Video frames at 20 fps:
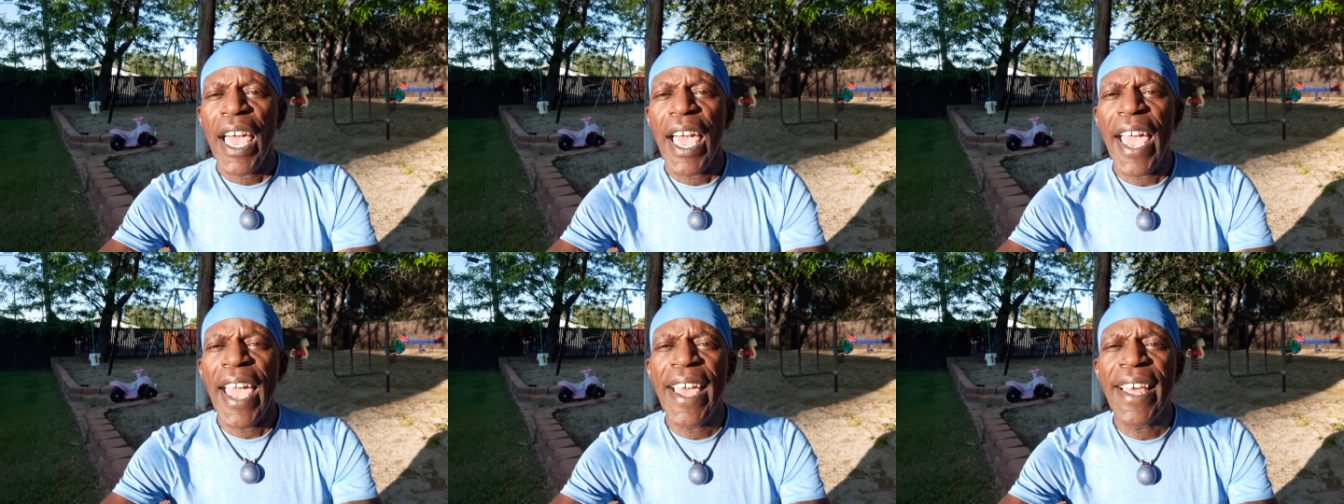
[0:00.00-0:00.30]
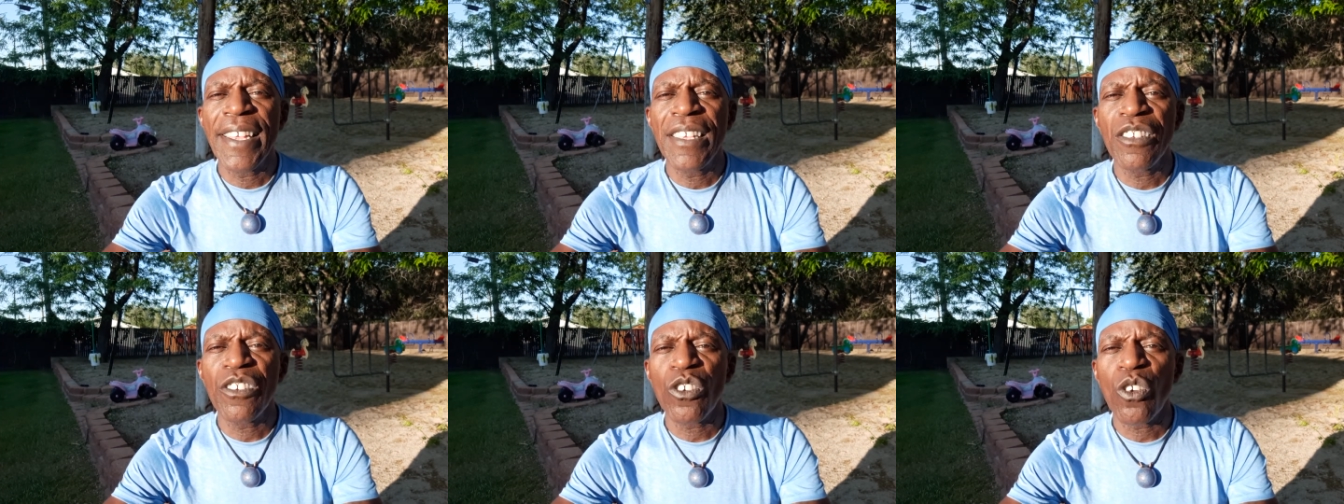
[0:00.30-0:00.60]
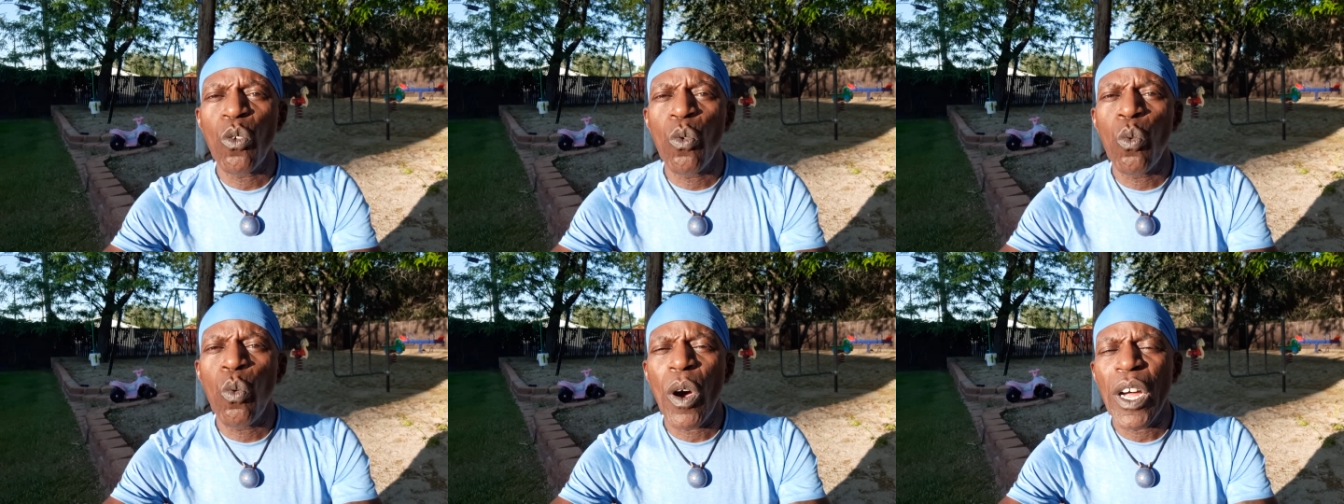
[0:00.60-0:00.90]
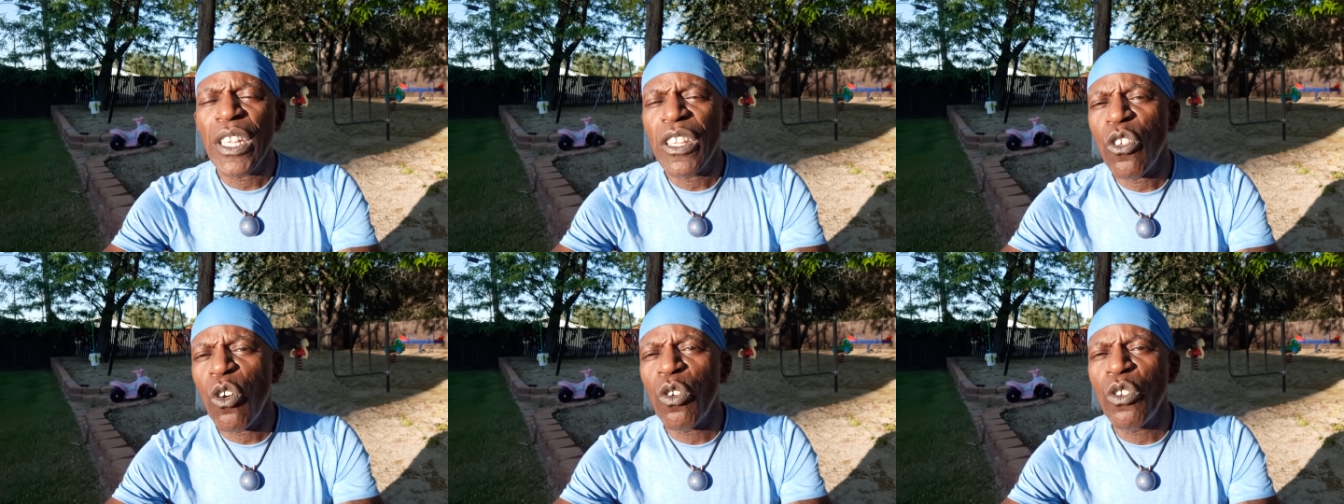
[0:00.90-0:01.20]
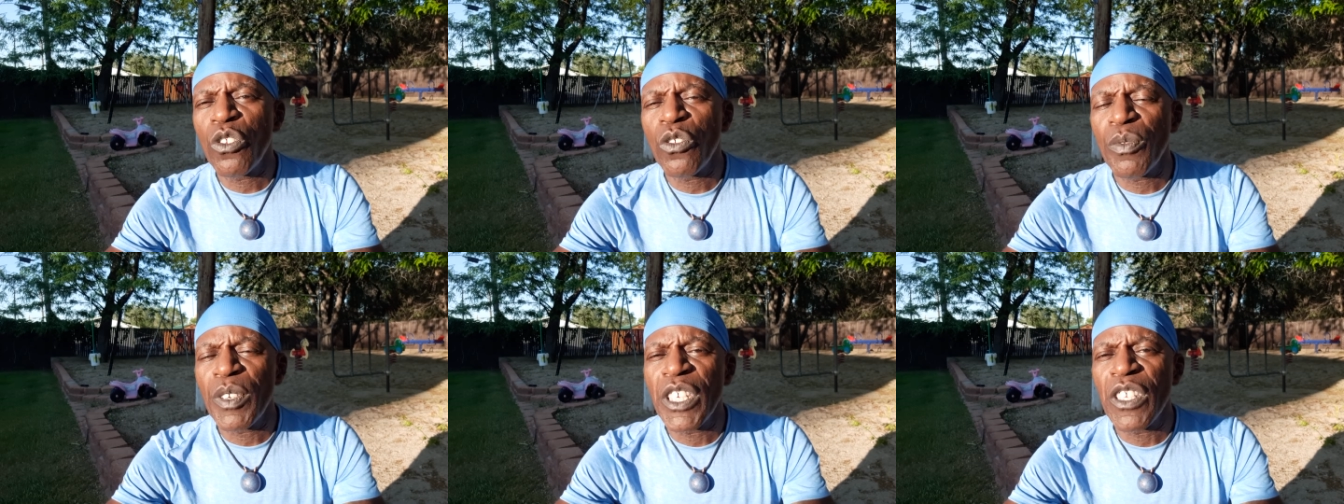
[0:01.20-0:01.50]
and what
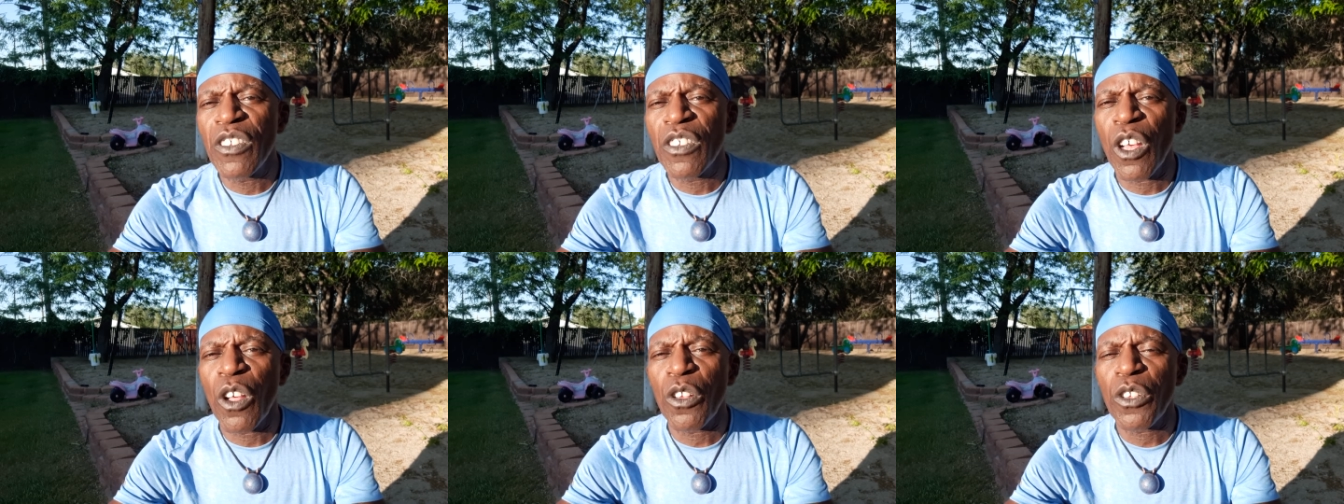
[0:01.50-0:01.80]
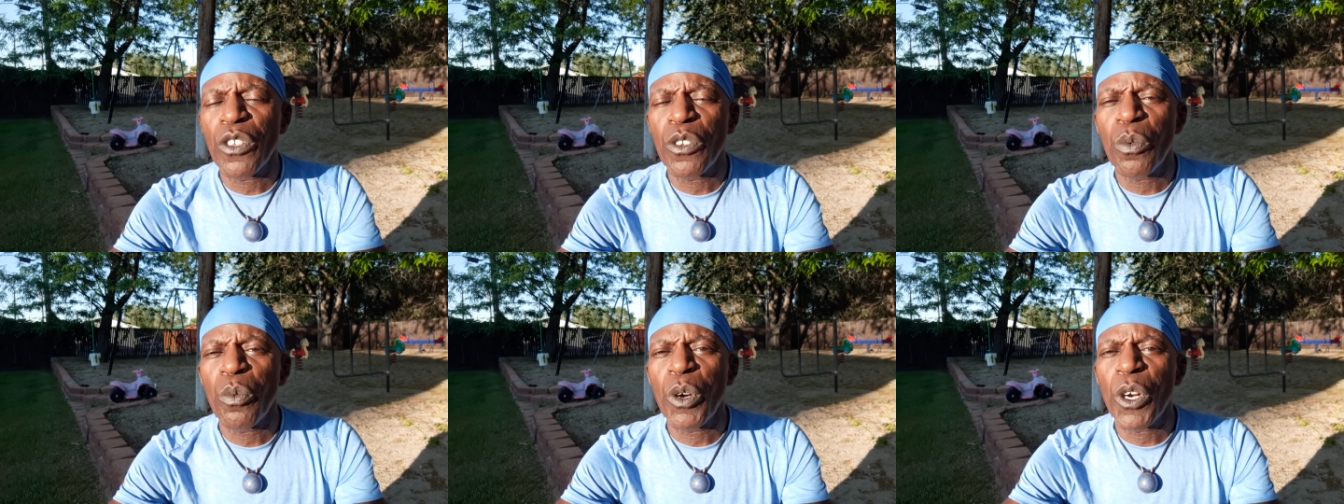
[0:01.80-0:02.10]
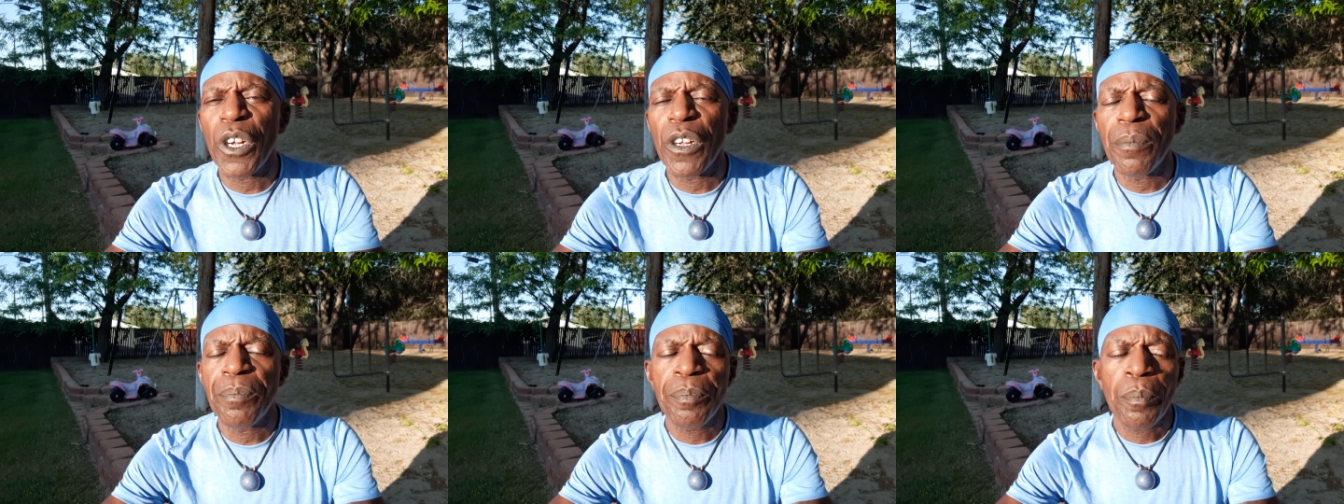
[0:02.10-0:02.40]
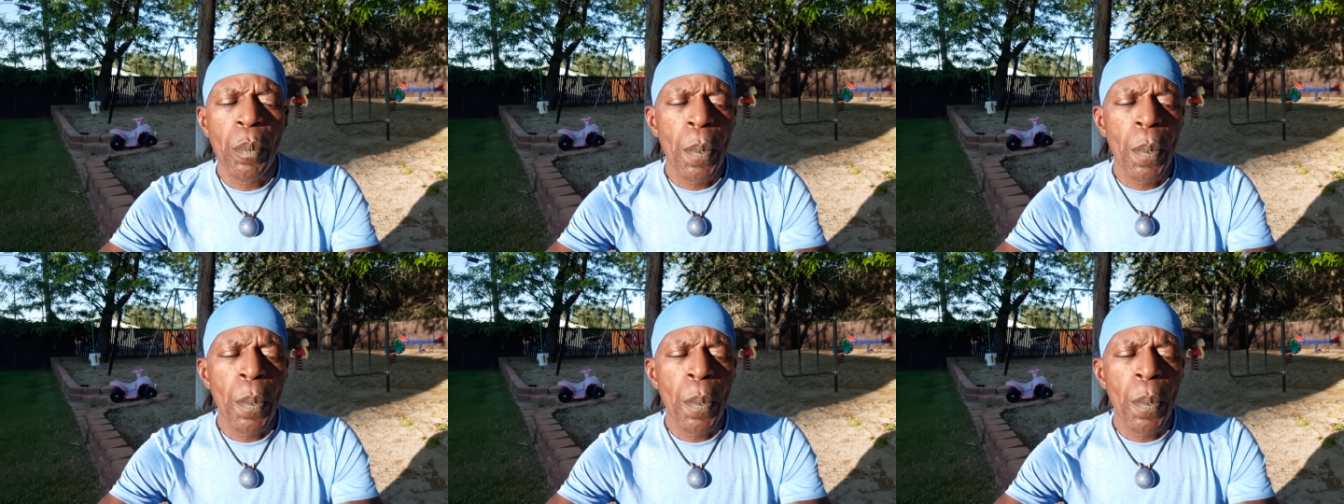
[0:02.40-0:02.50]
those results were.